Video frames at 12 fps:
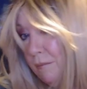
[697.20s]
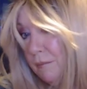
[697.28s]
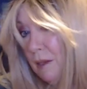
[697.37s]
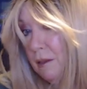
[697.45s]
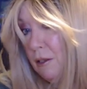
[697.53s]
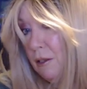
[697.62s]

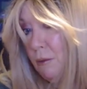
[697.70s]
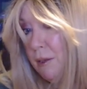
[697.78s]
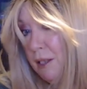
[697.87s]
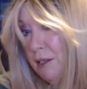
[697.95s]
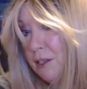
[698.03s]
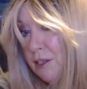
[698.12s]
lower than the
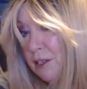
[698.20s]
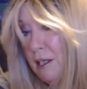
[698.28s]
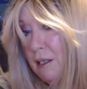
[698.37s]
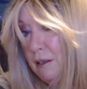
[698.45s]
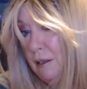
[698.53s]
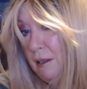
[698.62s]
snarl
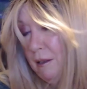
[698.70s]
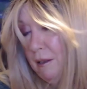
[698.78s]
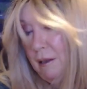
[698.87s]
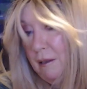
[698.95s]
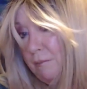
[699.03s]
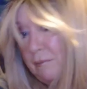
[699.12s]

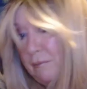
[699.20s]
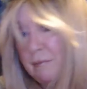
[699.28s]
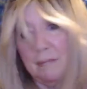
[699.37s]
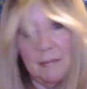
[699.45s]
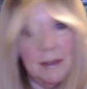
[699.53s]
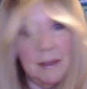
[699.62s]

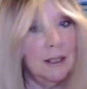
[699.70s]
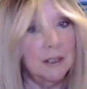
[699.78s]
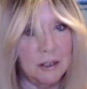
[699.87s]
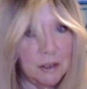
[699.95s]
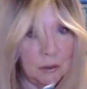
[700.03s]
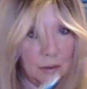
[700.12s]
and just
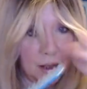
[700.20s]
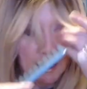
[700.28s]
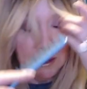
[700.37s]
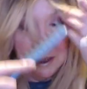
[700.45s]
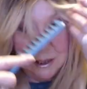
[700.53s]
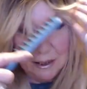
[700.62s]
do it like
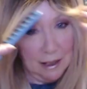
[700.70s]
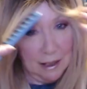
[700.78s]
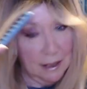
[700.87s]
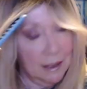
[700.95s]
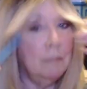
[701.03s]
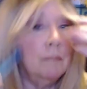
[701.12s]
this. And
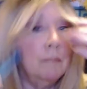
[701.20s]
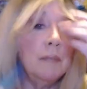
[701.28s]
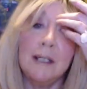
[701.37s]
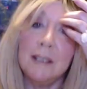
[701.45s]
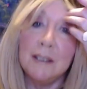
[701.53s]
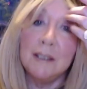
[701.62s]
again,
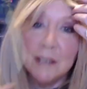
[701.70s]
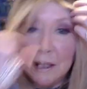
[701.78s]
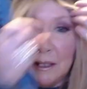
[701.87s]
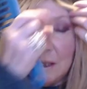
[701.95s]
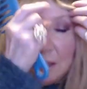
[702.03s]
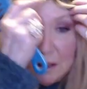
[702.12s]
because
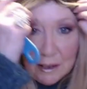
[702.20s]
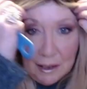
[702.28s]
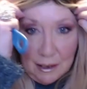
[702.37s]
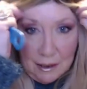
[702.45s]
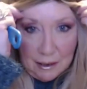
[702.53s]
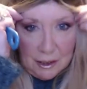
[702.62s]

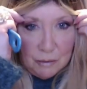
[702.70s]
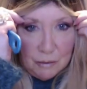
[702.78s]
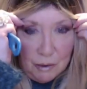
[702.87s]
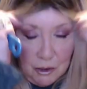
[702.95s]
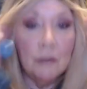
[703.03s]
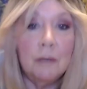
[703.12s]
this one you
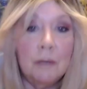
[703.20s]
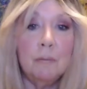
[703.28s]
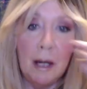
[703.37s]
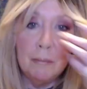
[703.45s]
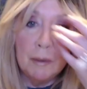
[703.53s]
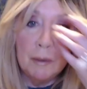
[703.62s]
could
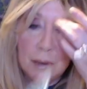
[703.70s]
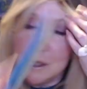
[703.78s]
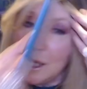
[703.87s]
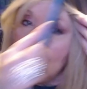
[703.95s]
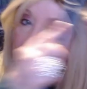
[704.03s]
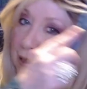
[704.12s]
probably take
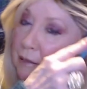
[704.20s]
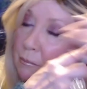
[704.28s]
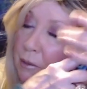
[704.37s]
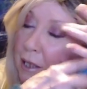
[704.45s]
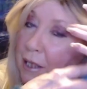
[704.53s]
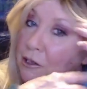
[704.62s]
it
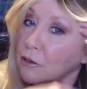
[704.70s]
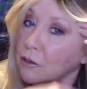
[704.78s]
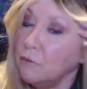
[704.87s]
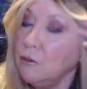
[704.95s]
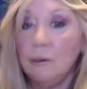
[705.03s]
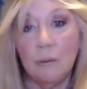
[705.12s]
someplace or if you
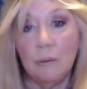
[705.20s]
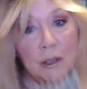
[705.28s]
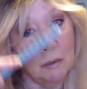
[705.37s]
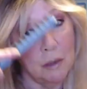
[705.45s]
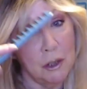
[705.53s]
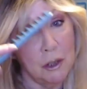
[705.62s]
knew what you were
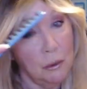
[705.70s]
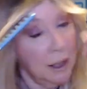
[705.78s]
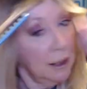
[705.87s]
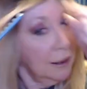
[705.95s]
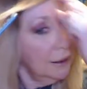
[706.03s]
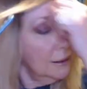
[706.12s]
doing,
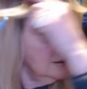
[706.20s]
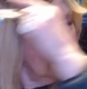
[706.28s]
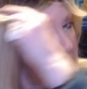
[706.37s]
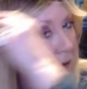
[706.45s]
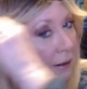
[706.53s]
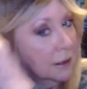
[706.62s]

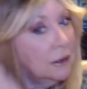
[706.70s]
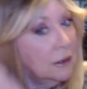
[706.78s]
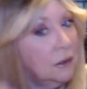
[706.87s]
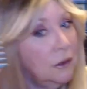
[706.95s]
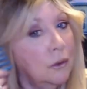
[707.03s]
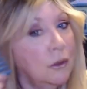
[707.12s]
you
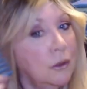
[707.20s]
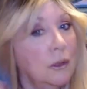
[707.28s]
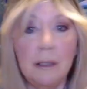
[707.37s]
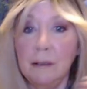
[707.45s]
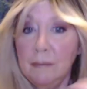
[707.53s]
could